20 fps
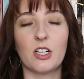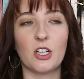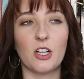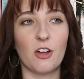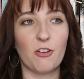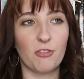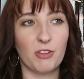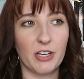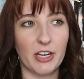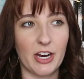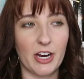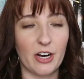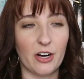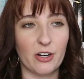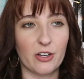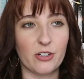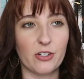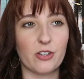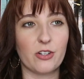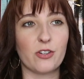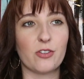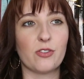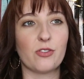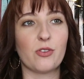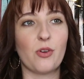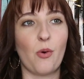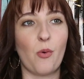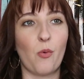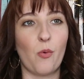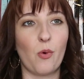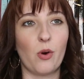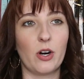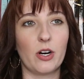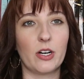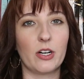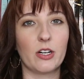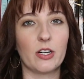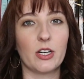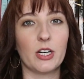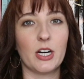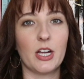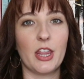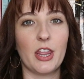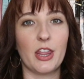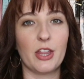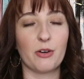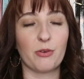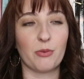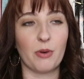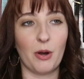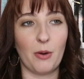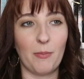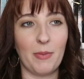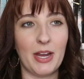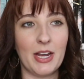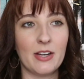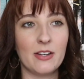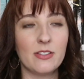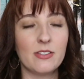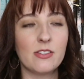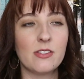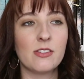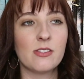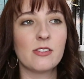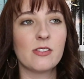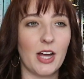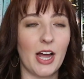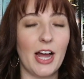love the characters or the romance.